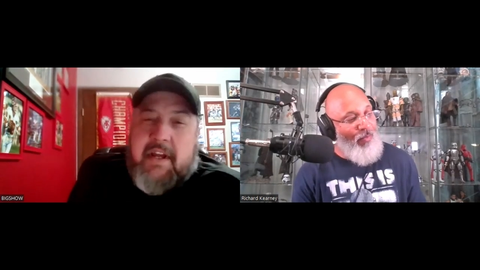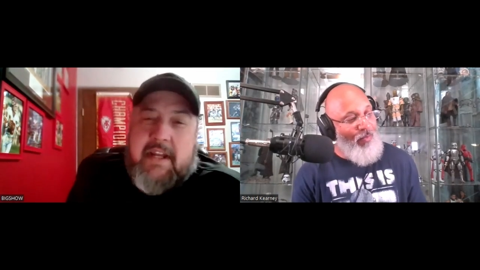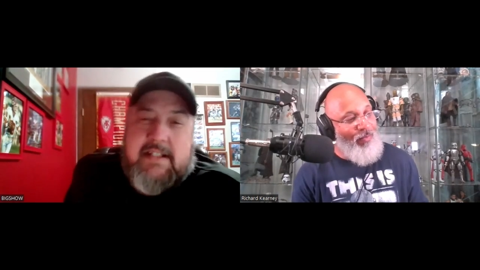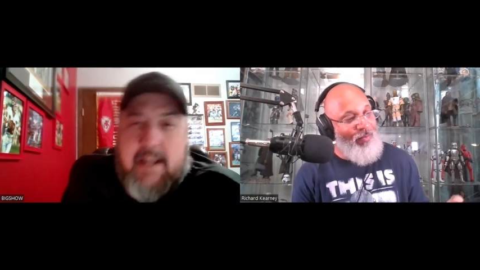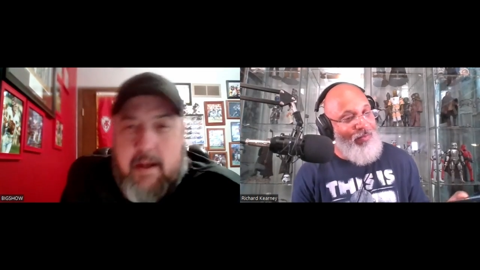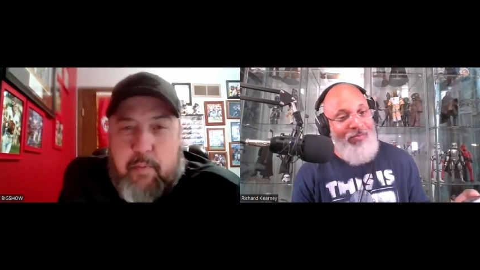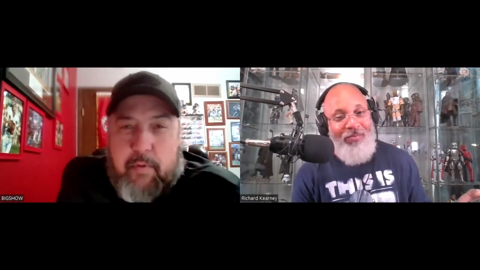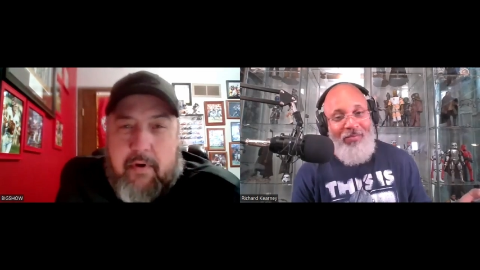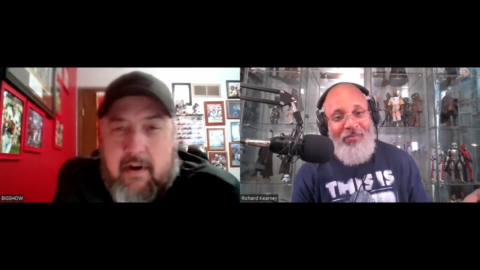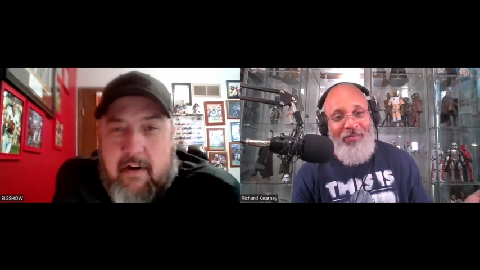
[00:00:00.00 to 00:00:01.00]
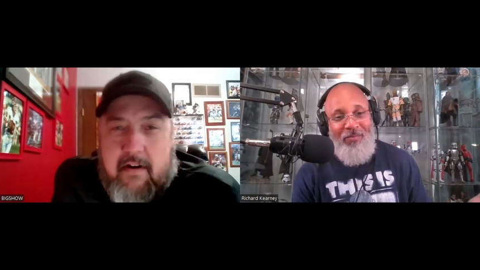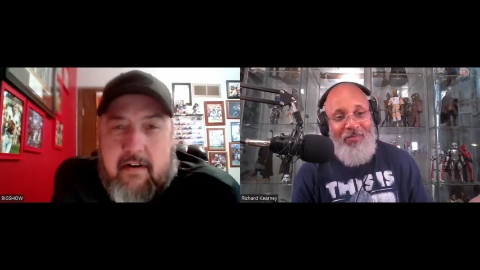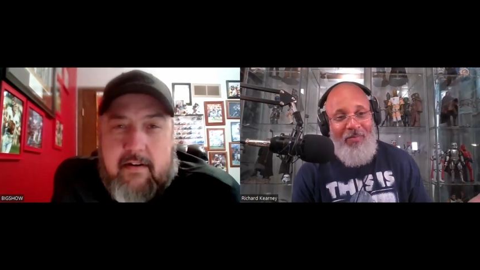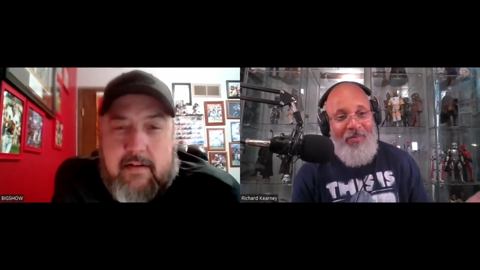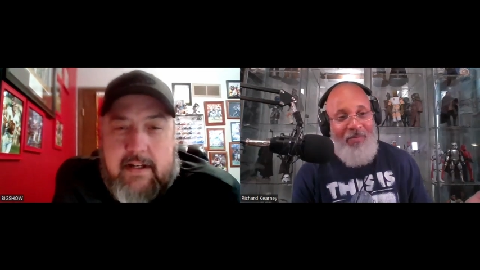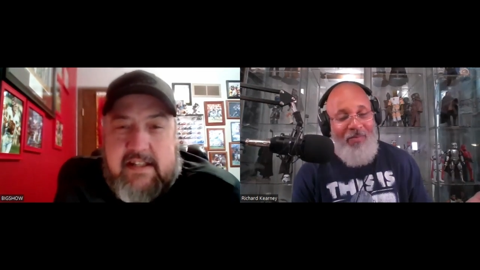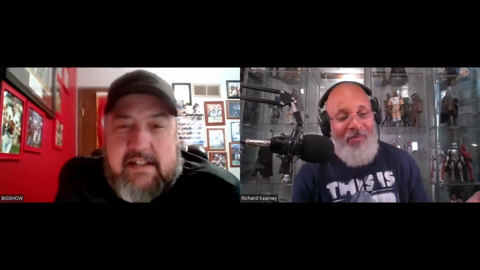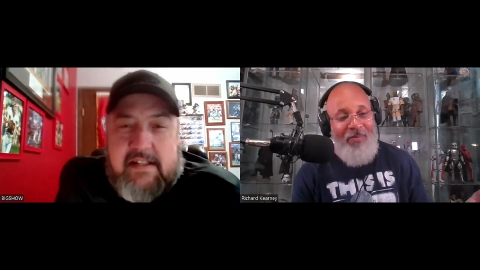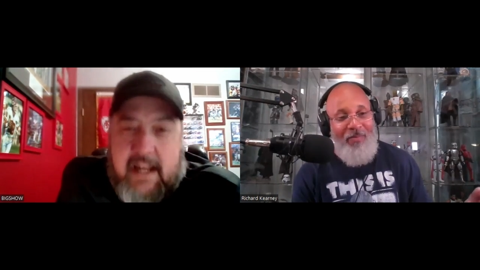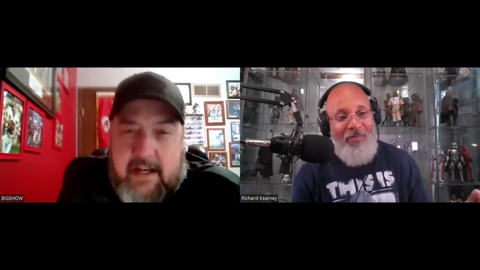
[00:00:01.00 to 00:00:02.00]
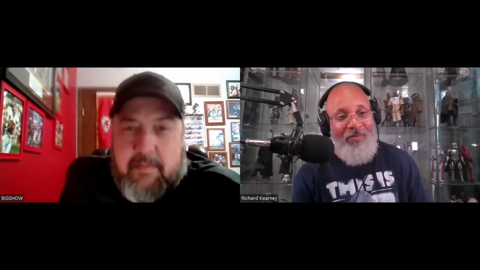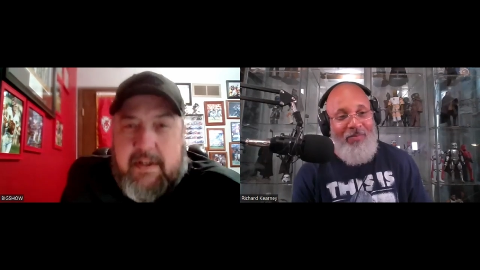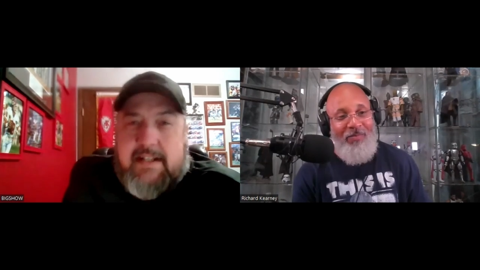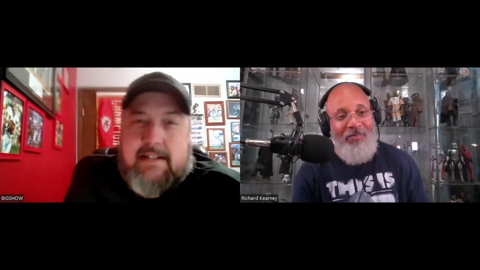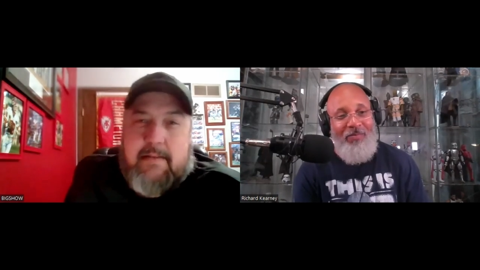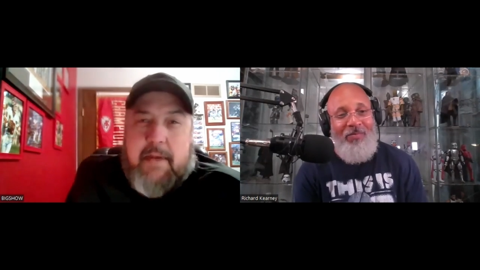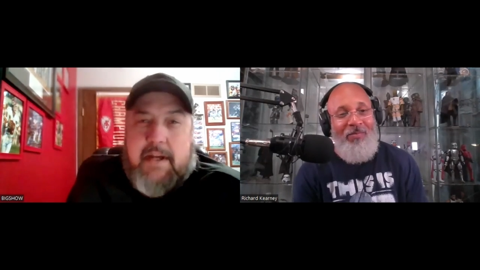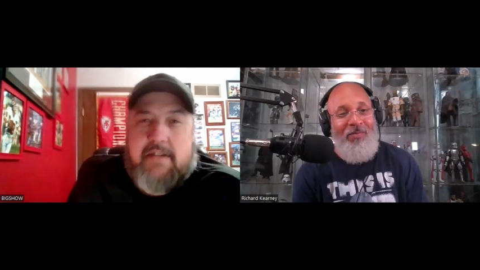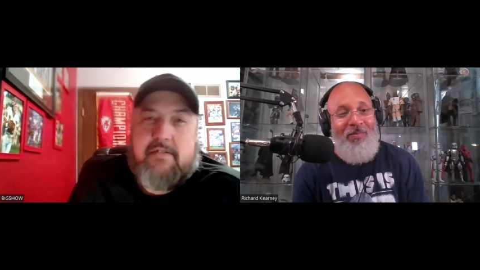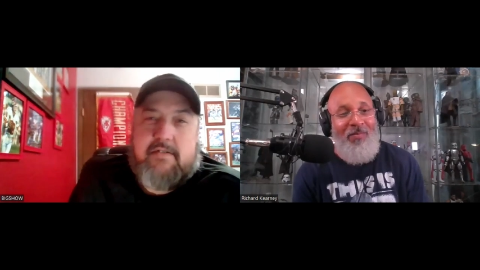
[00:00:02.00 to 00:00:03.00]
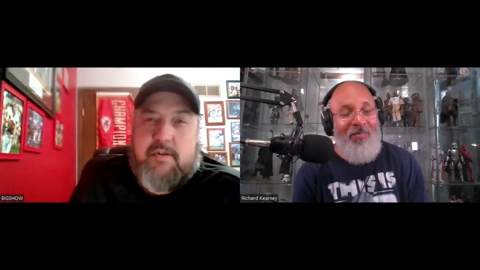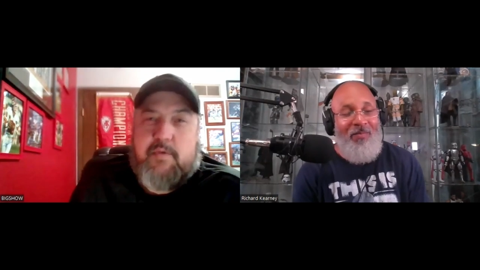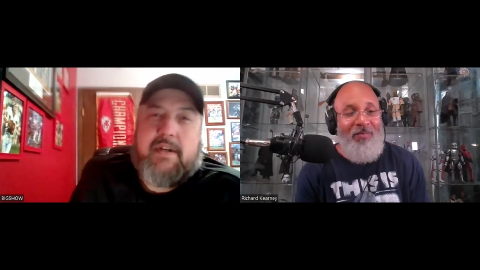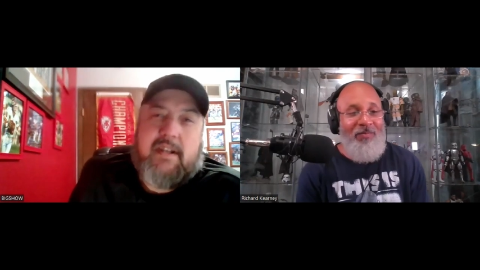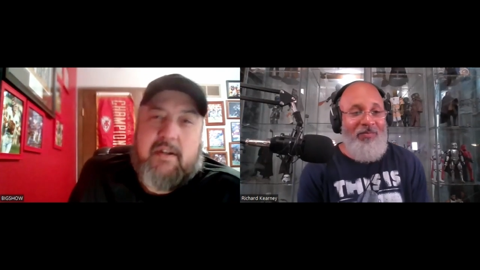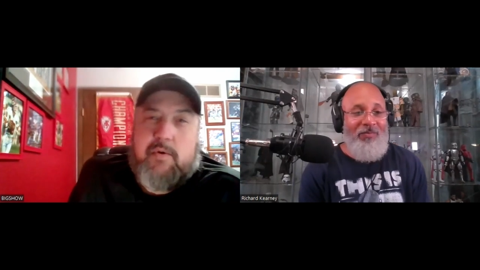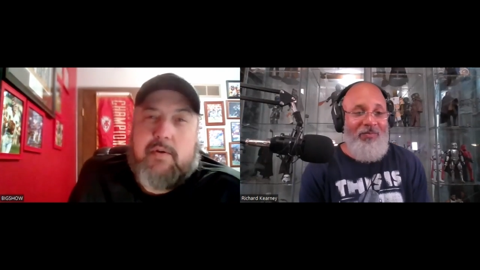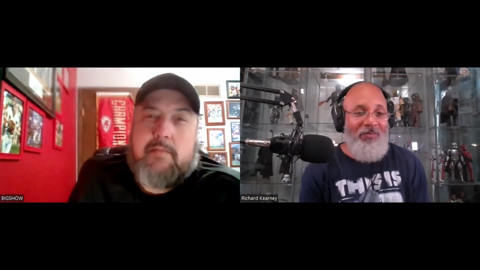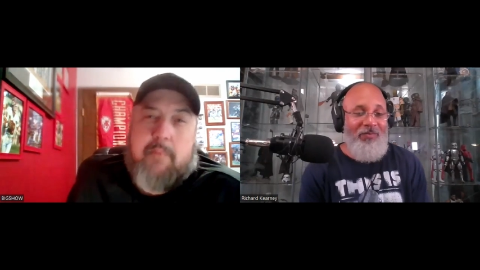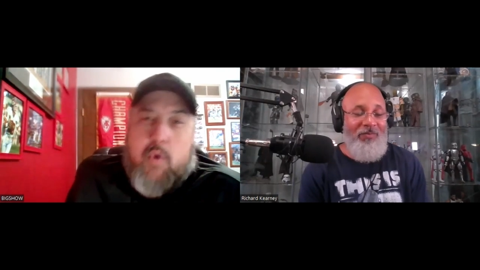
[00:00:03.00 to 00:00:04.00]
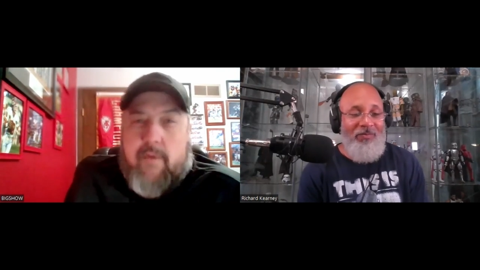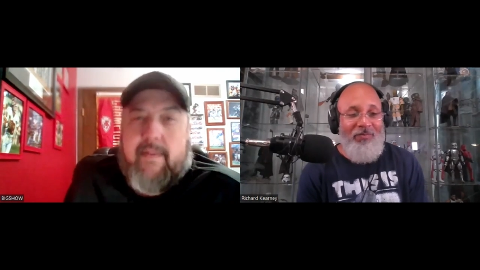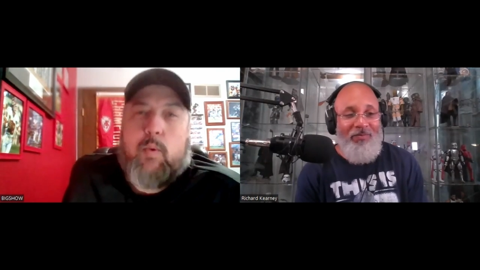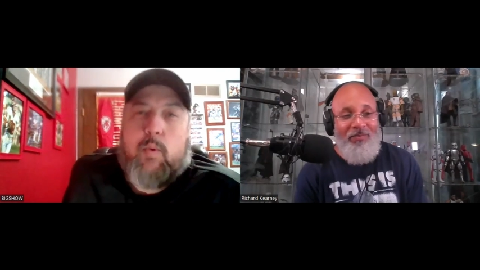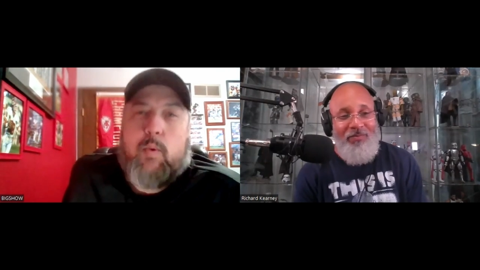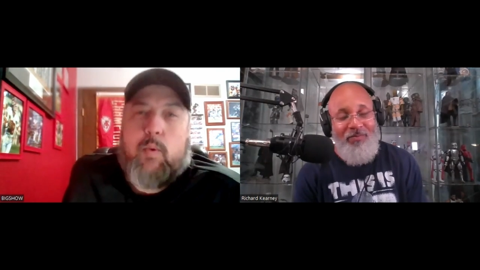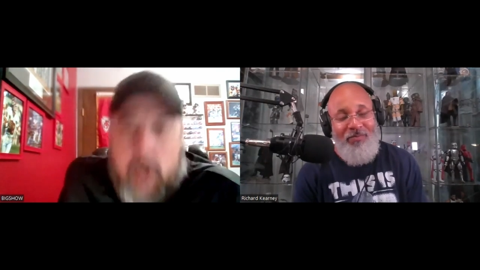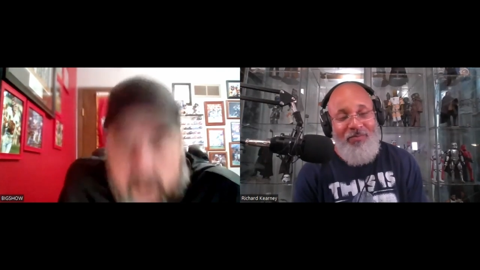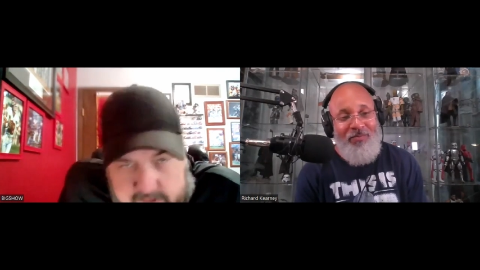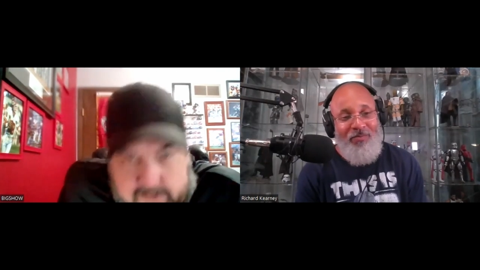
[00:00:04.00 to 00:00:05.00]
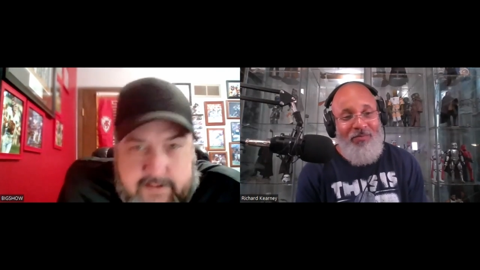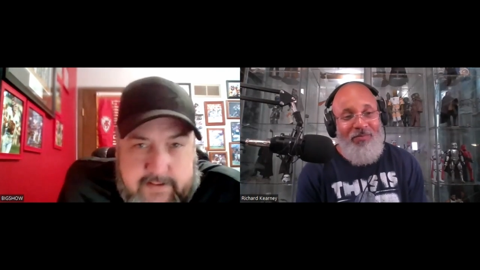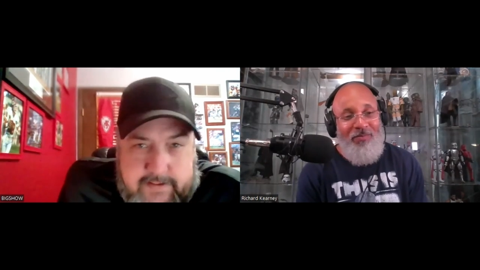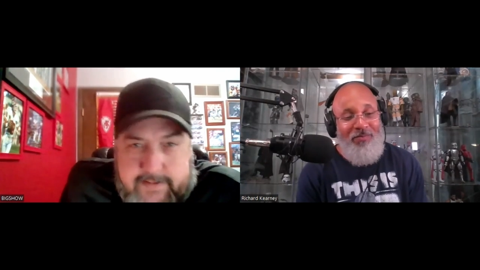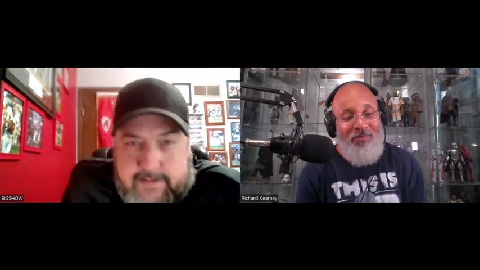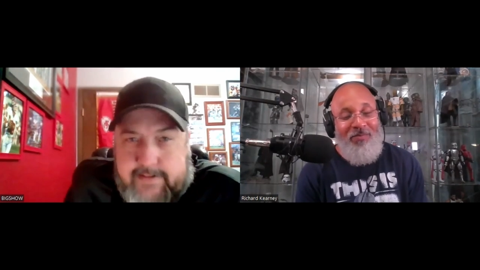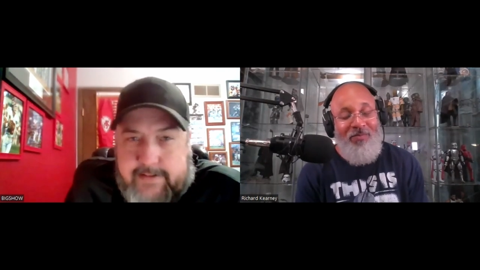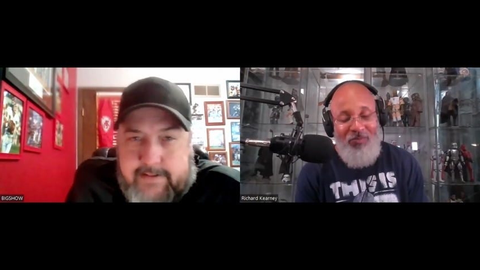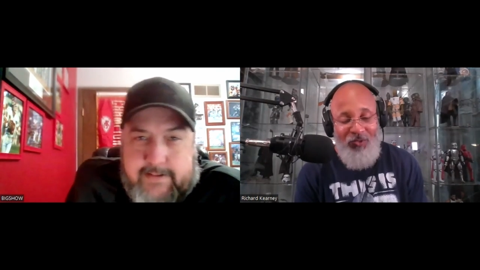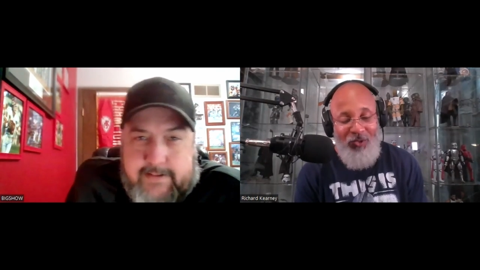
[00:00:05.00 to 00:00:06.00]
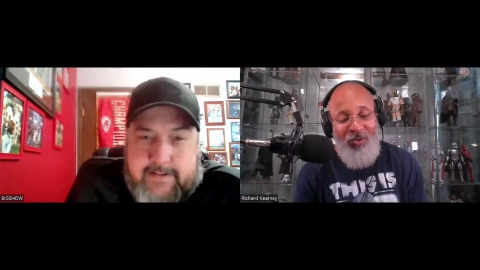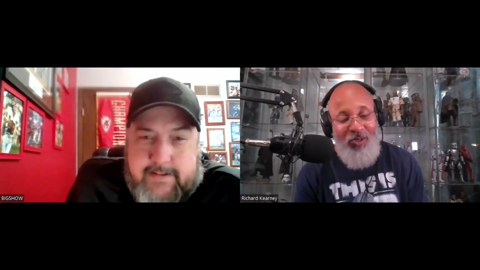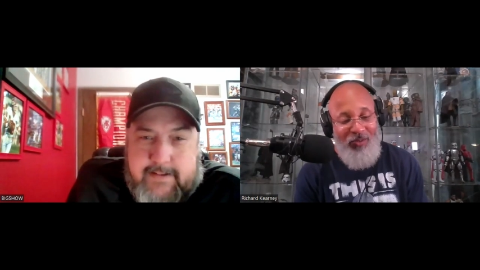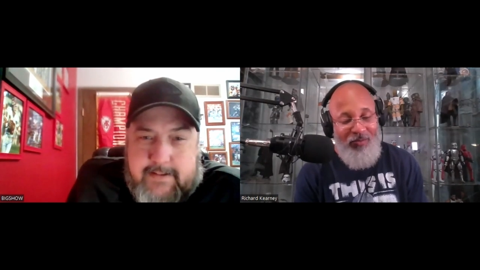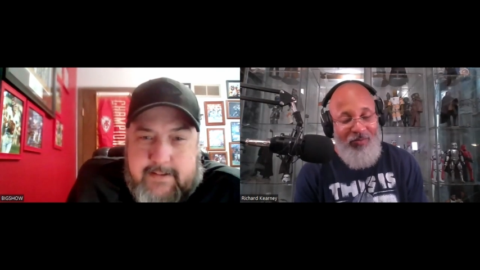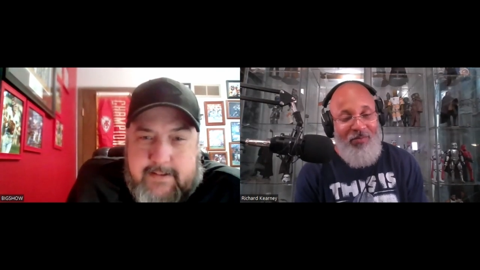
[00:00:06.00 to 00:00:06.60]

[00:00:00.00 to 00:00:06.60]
Speaker 1: going to temper our excitement to make sure Tua can do it more than once.
Speaker 2: Agreed.